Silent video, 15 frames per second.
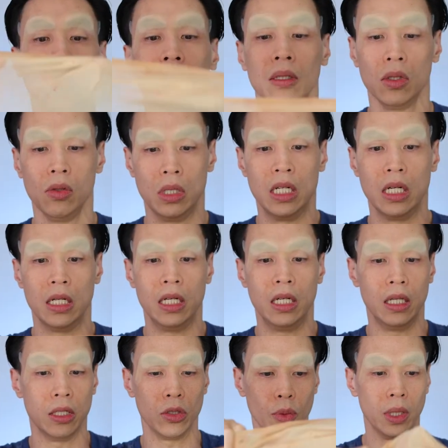It's so dirty,
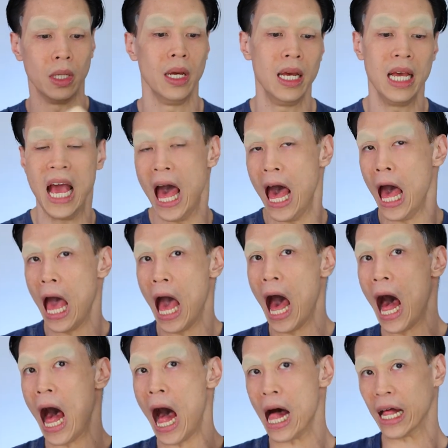this one.
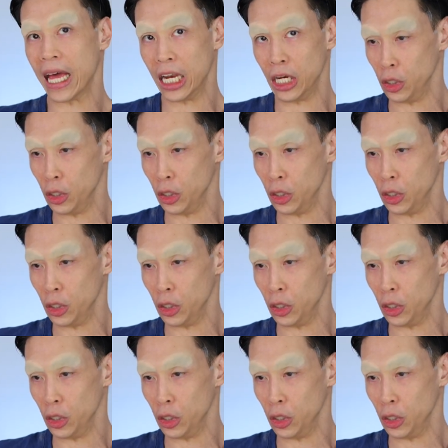I'll get a